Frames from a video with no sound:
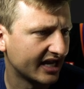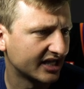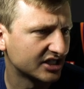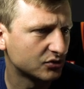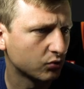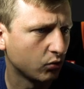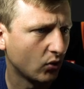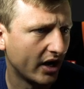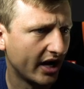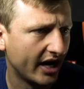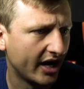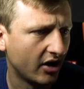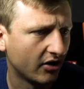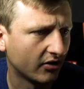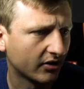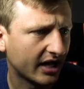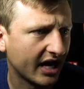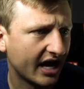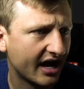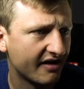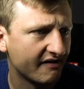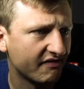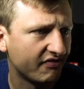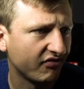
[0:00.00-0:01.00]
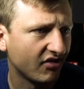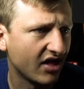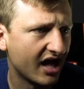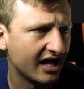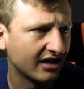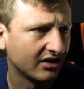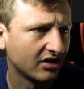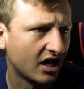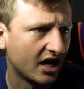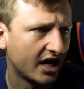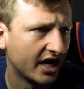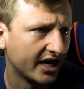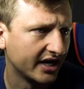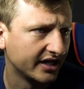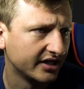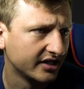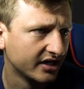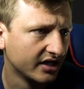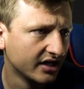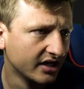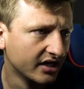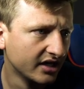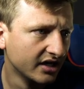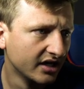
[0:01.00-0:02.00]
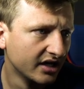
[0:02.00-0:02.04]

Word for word: that as well. Kind of flatlined.